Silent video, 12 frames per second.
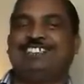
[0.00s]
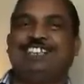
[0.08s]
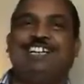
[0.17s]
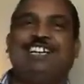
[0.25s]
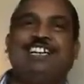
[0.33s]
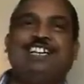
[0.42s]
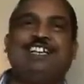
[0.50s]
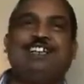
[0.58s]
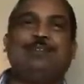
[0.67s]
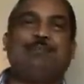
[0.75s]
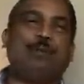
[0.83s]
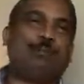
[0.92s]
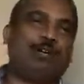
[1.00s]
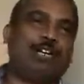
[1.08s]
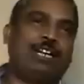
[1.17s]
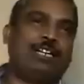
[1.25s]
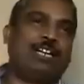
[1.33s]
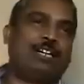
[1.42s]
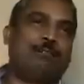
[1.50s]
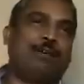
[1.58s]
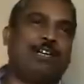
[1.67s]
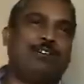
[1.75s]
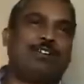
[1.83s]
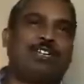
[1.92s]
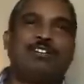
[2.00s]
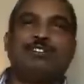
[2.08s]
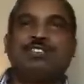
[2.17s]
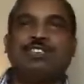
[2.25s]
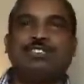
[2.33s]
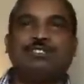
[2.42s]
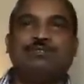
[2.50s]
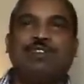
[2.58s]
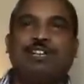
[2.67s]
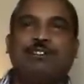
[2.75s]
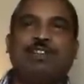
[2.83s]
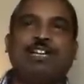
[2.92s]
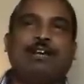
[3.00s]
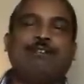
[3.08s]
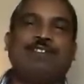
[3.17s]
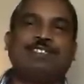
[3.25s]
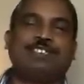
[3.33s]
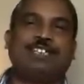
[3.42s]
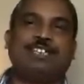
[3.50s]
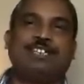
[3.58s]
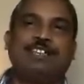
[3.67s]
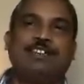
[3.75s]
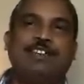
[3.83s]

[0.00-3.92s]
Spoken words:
Generally, people tell that my daughter, she is very, very affectionate.